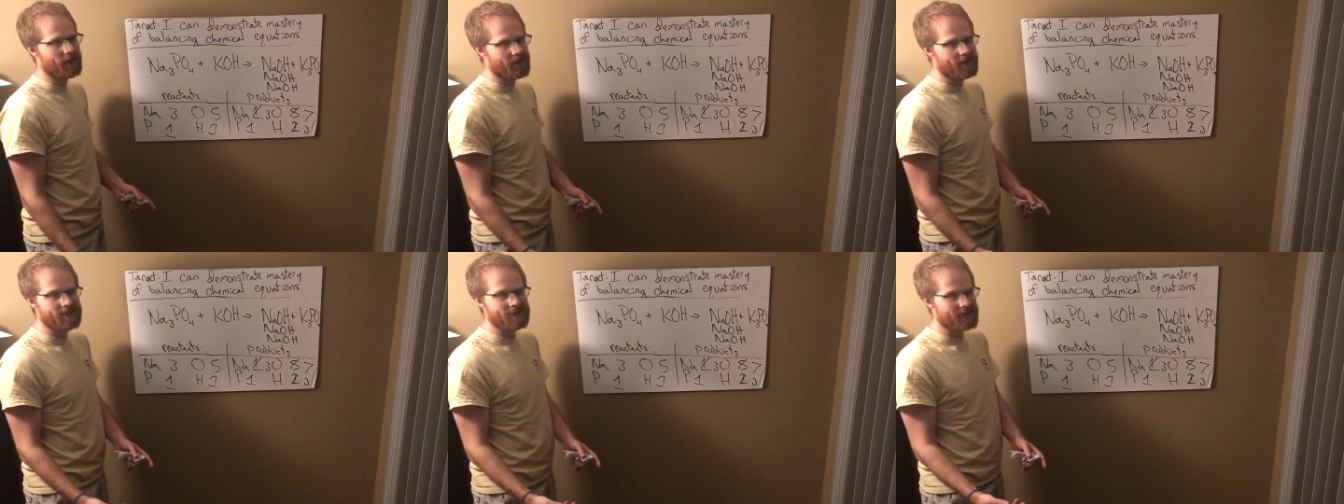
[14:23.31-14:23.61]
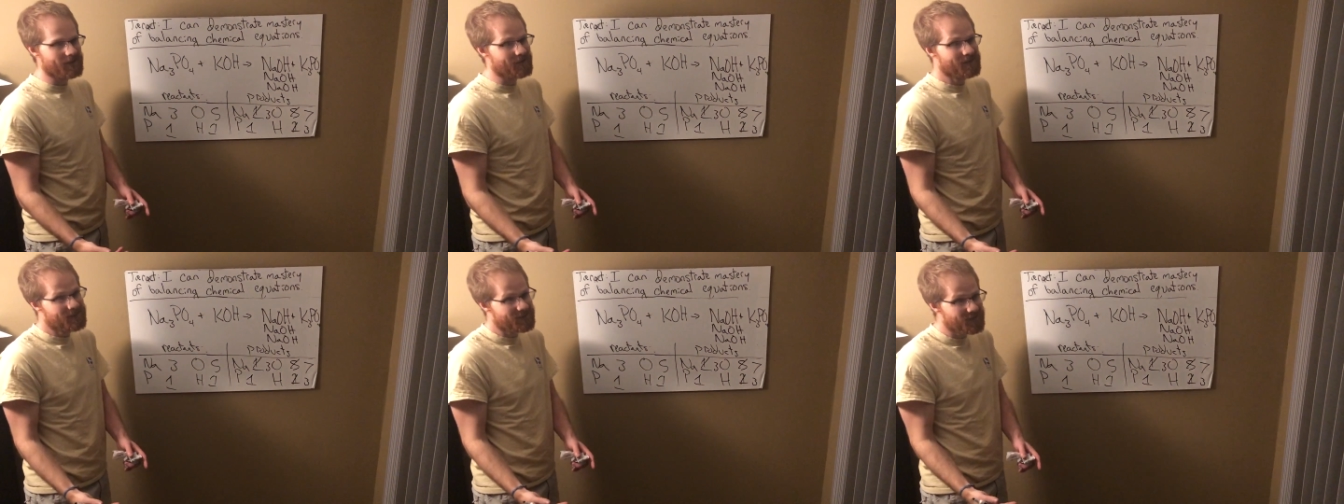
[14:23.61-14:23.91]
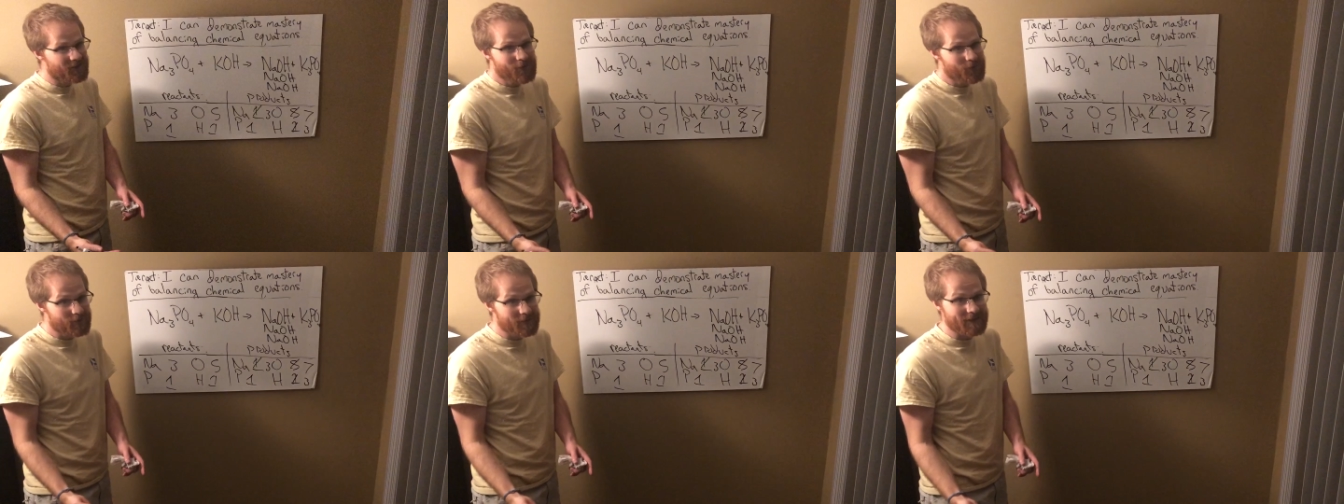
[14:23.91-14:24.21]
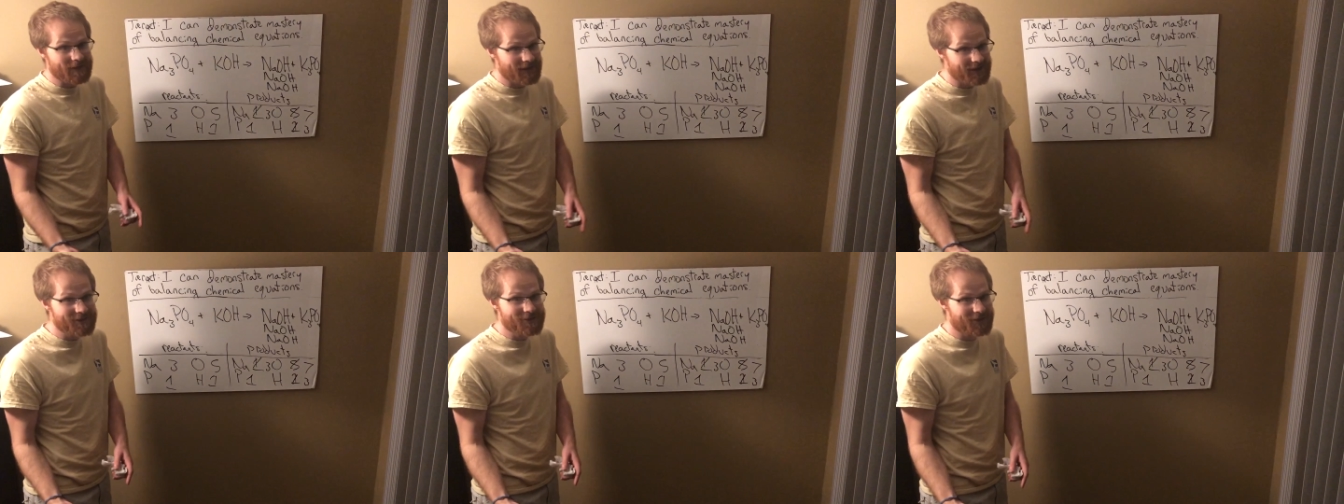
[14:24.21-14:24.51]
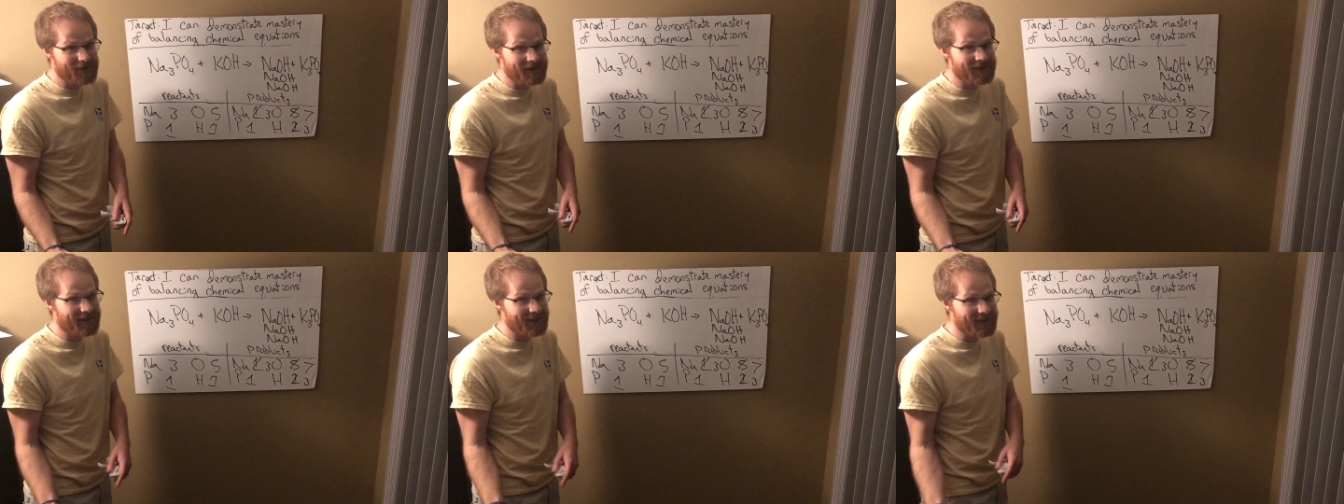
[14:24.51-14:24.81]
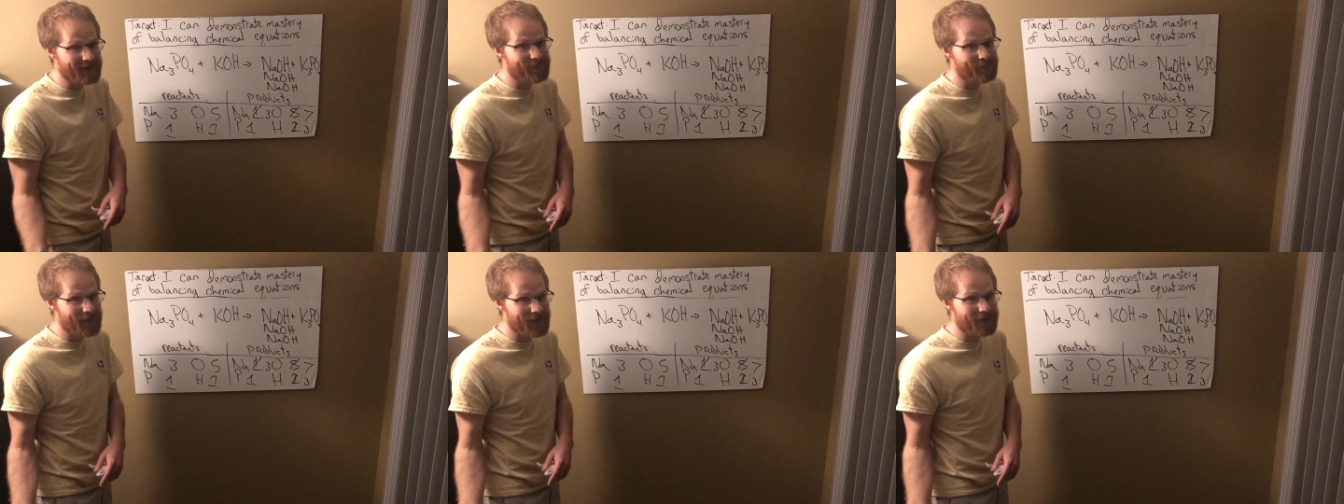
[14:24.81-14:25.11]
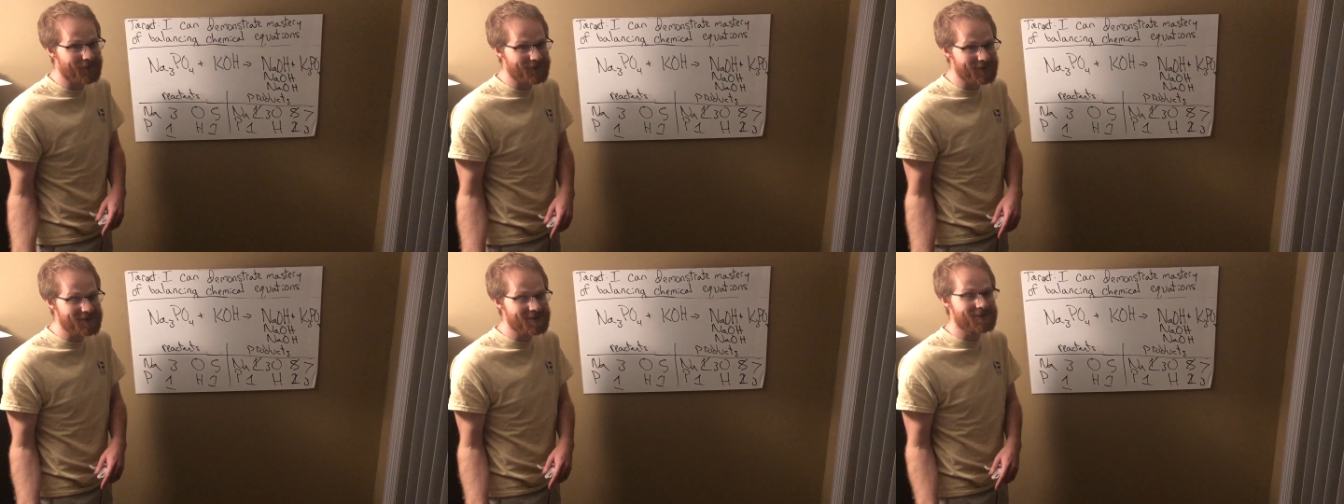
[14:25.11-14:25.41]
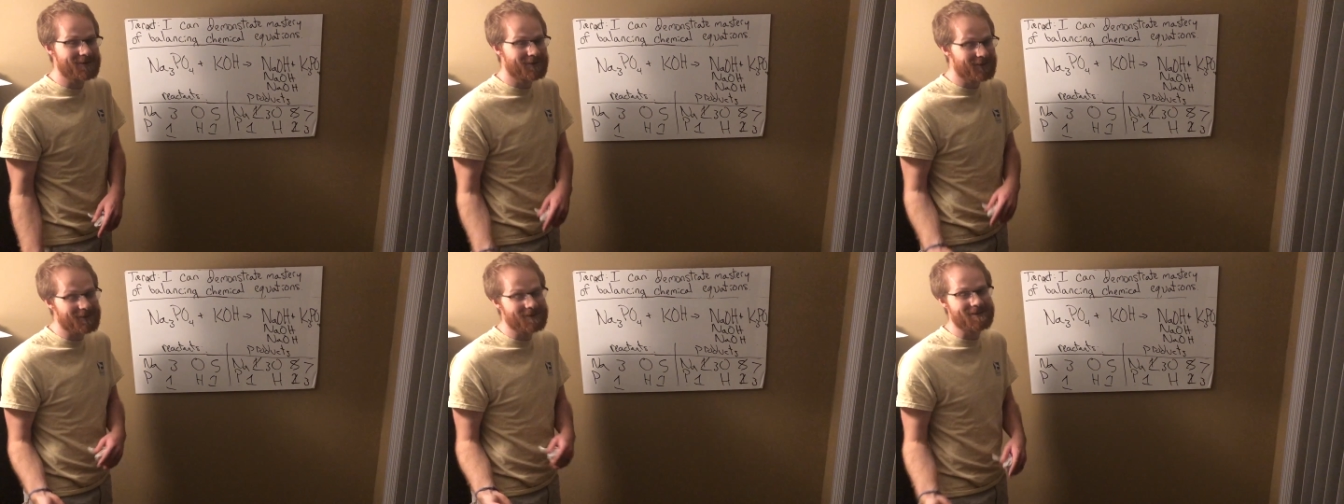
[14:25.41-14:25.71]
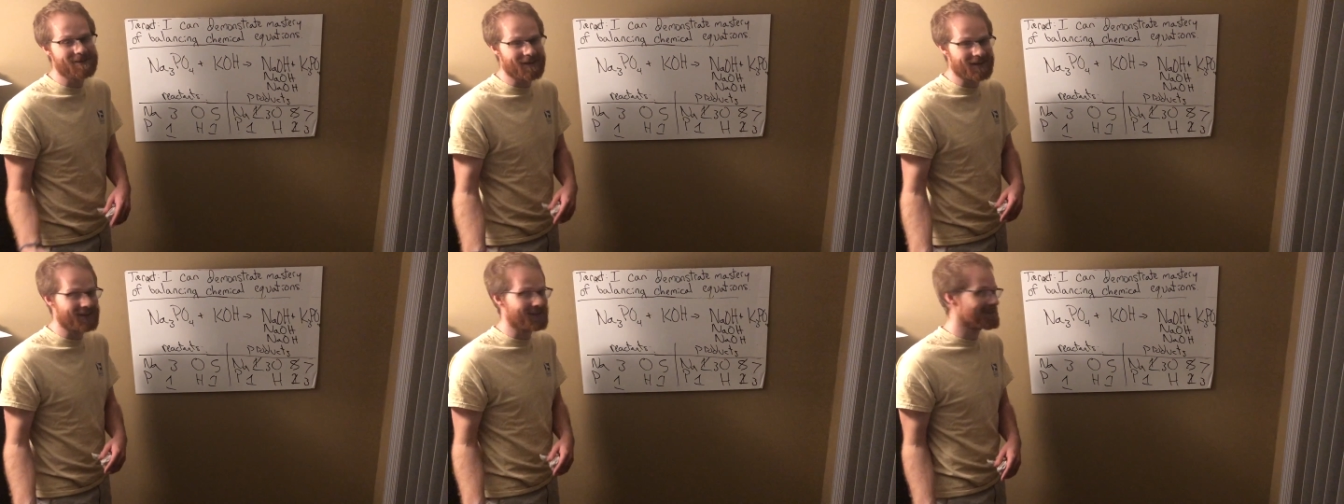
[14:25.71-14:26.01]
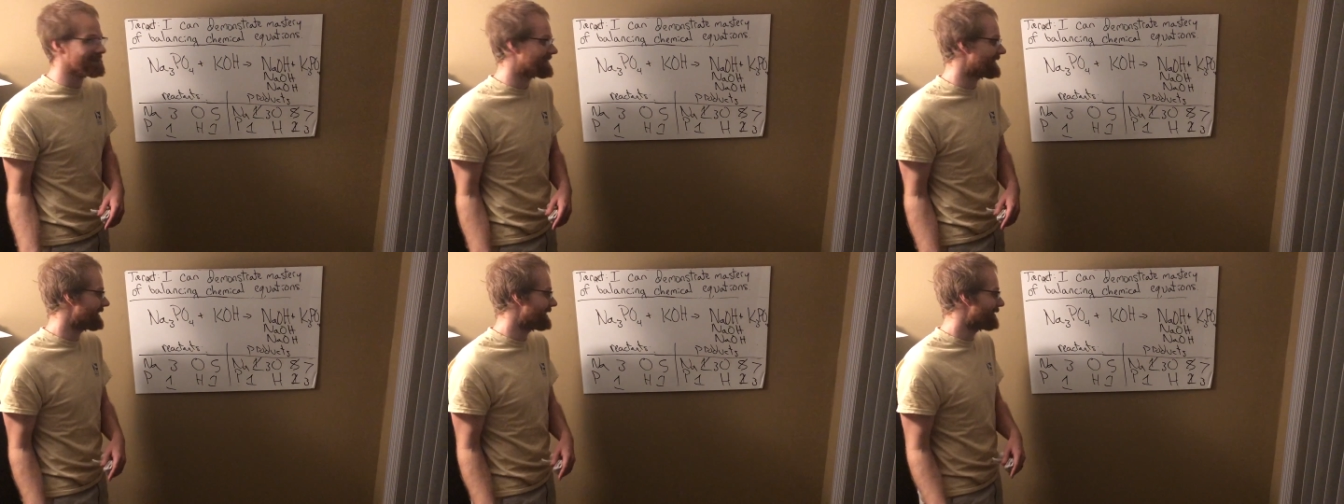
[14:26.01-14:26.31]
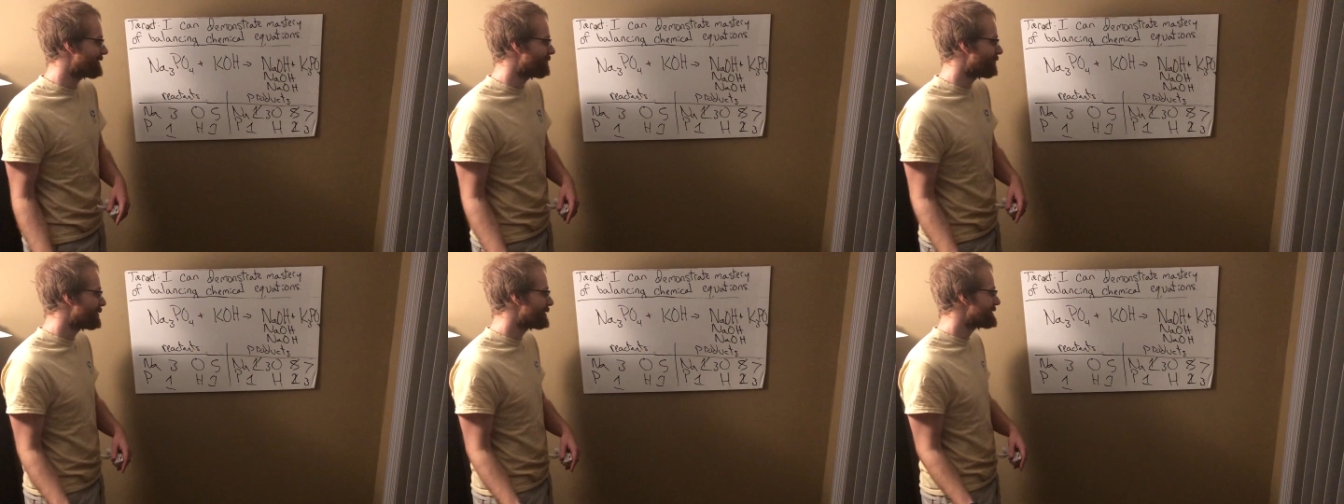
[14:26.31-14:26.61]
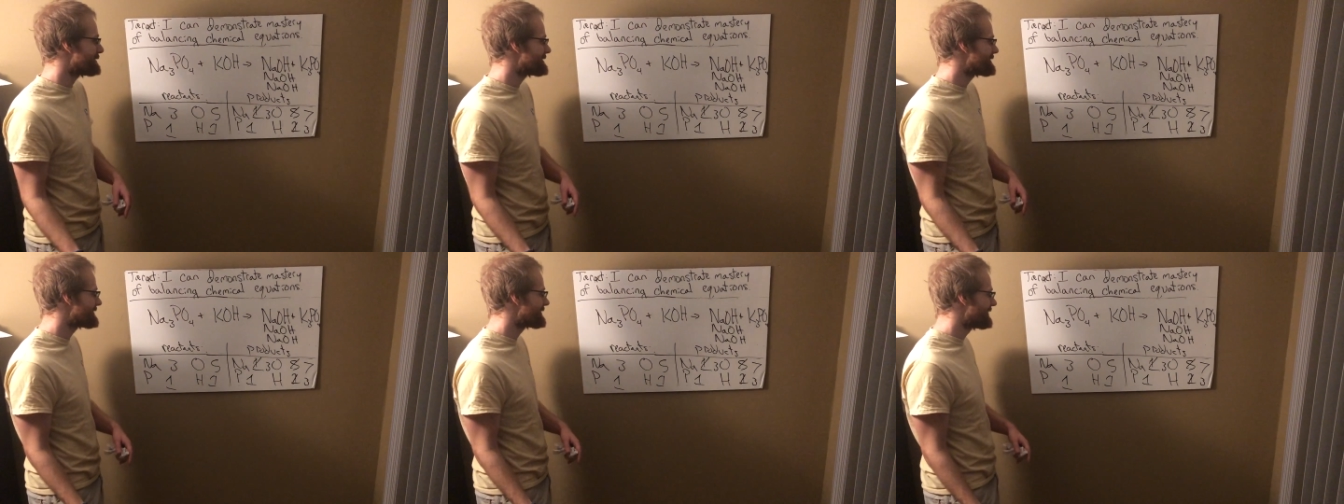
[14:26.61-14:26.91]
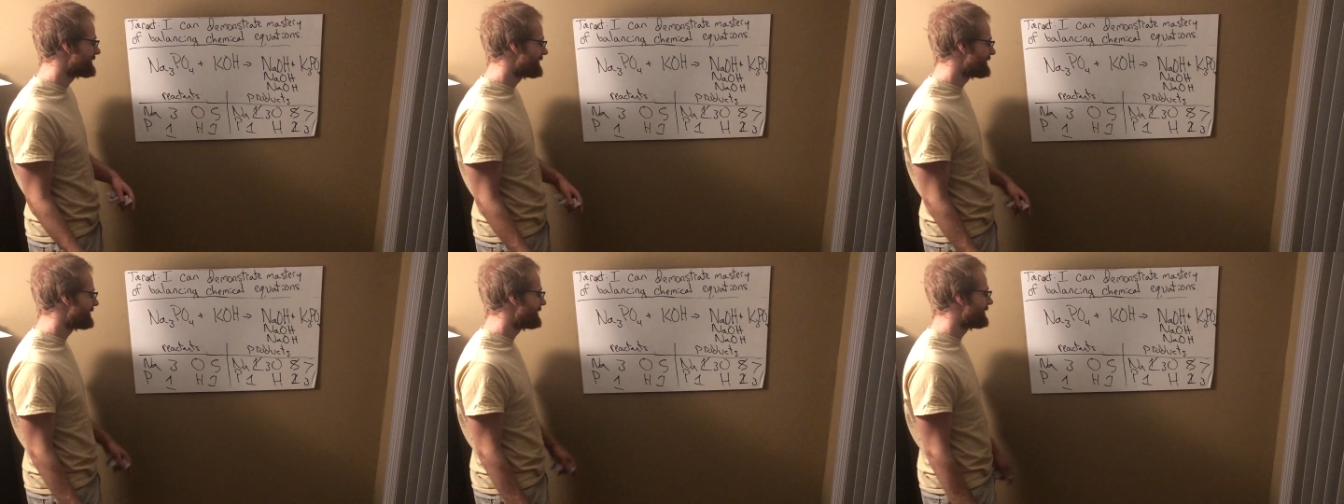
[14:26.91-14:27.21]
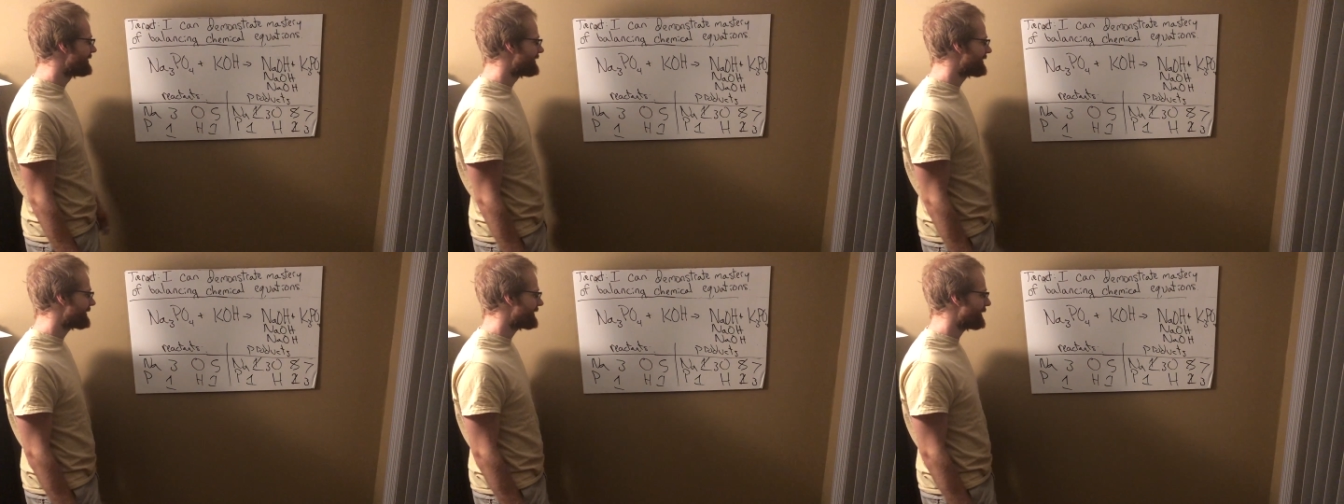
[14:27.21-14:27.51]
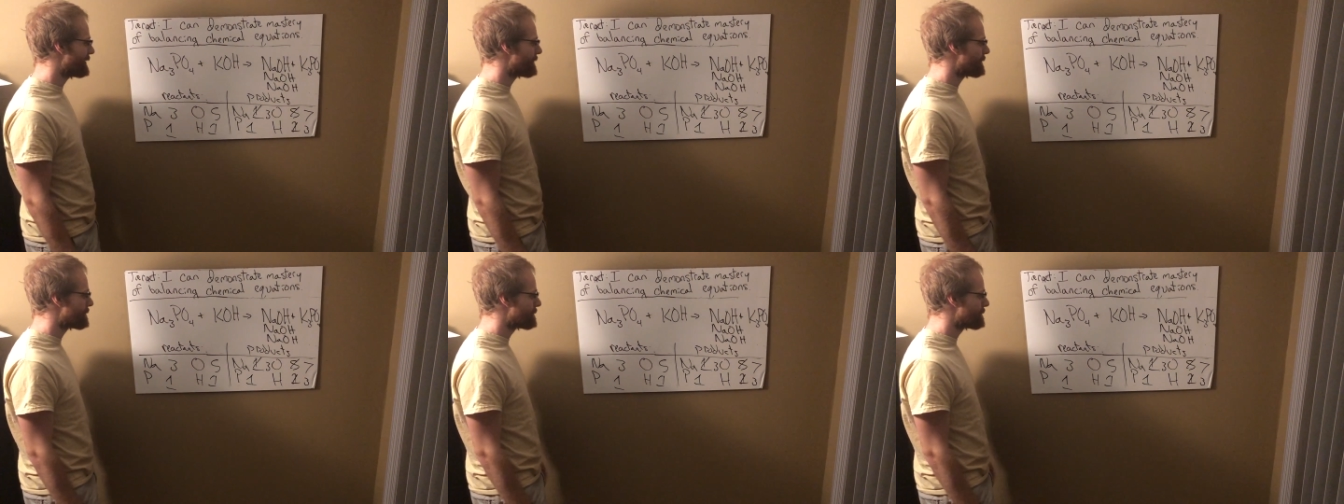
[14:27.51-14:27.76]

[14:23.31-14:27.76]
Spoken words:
And it's like, no, it's actually getting better. It just looks like it's getting worse. Okay.